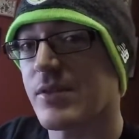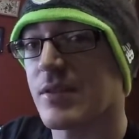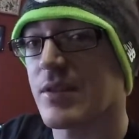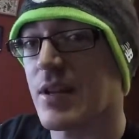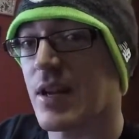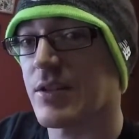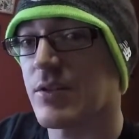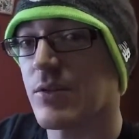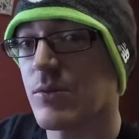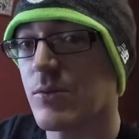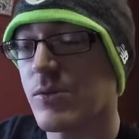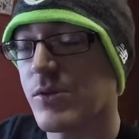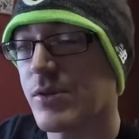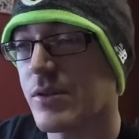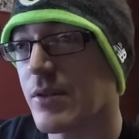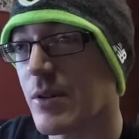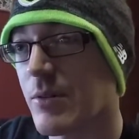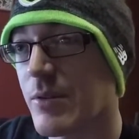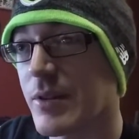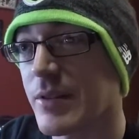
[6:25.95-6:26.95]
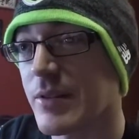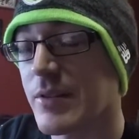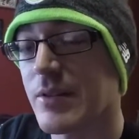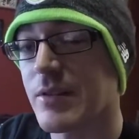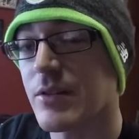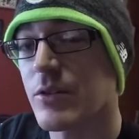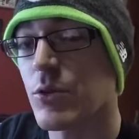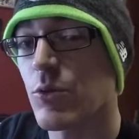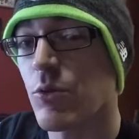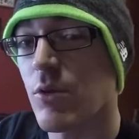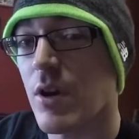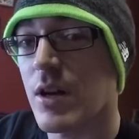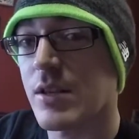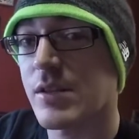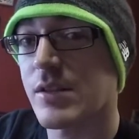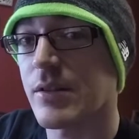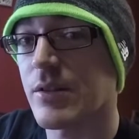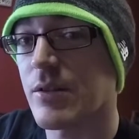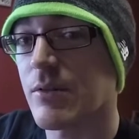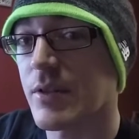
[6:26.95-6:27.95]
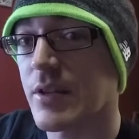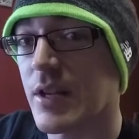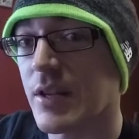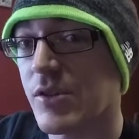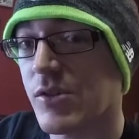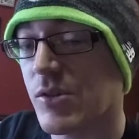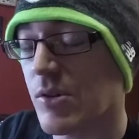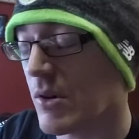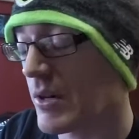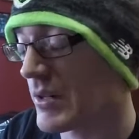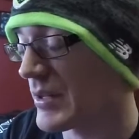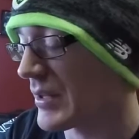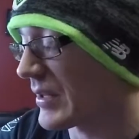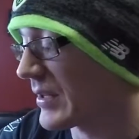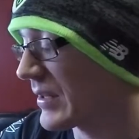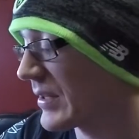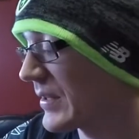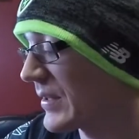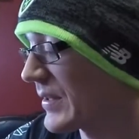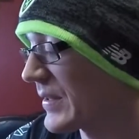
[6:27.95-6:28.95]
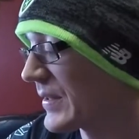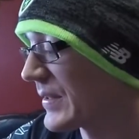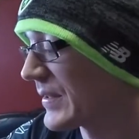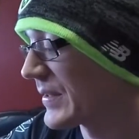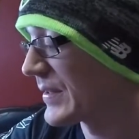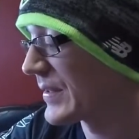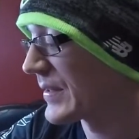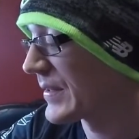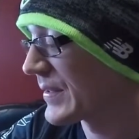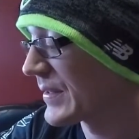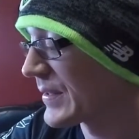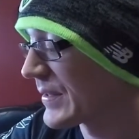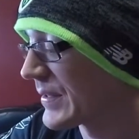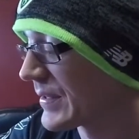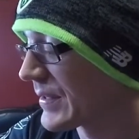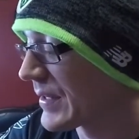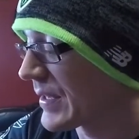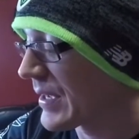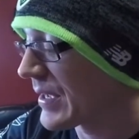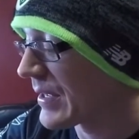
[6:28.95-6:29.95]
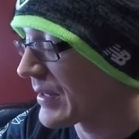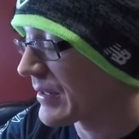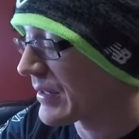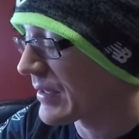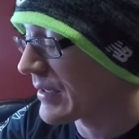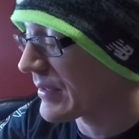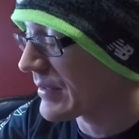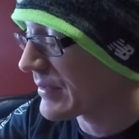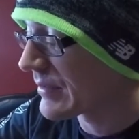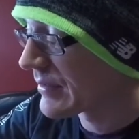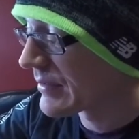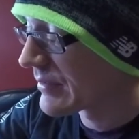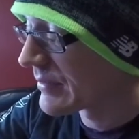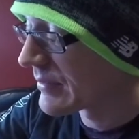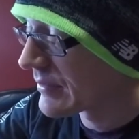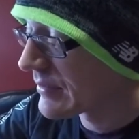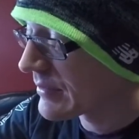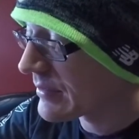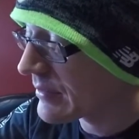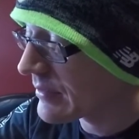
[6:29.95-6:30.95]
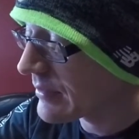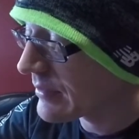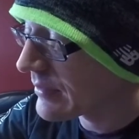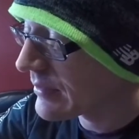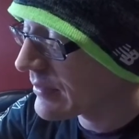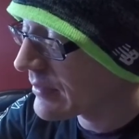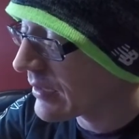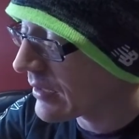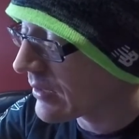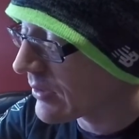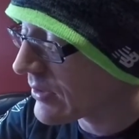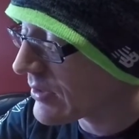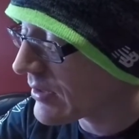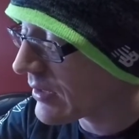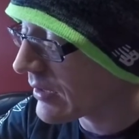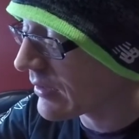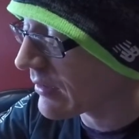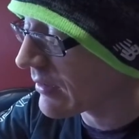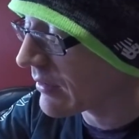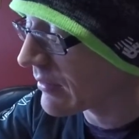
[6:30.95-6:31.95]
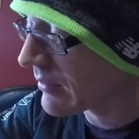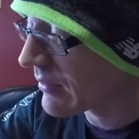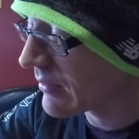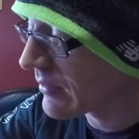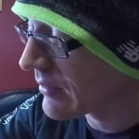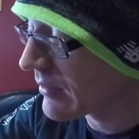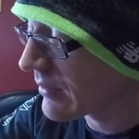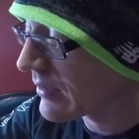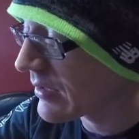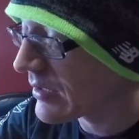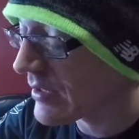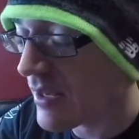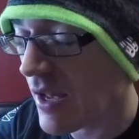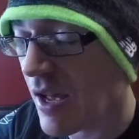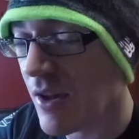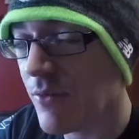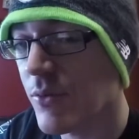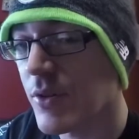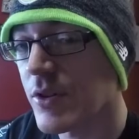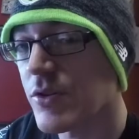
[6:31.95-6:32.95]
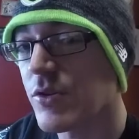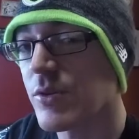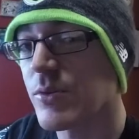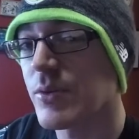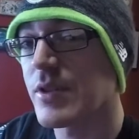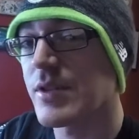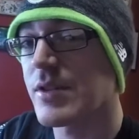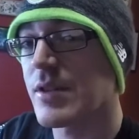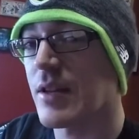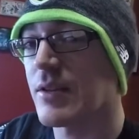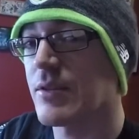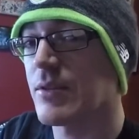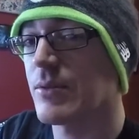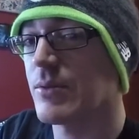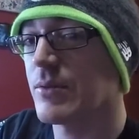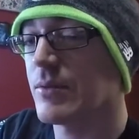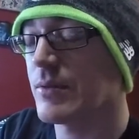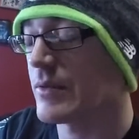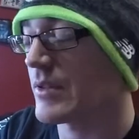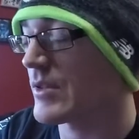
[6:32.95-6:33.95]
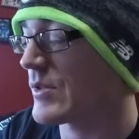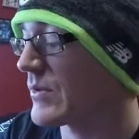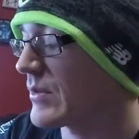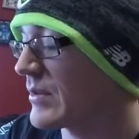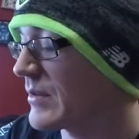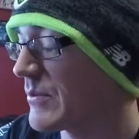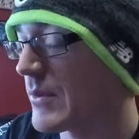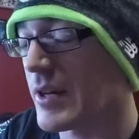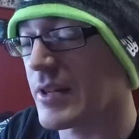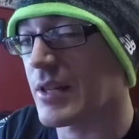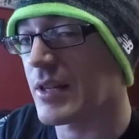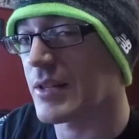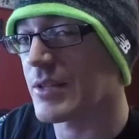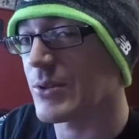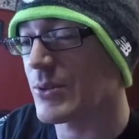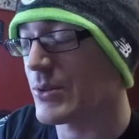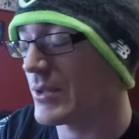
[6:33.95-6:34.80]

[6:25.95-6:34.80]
Tattoos. They're in New Ross and they're in Enniscorthy. And it looks like he's halfway through this tattoo, this one, my tattoo.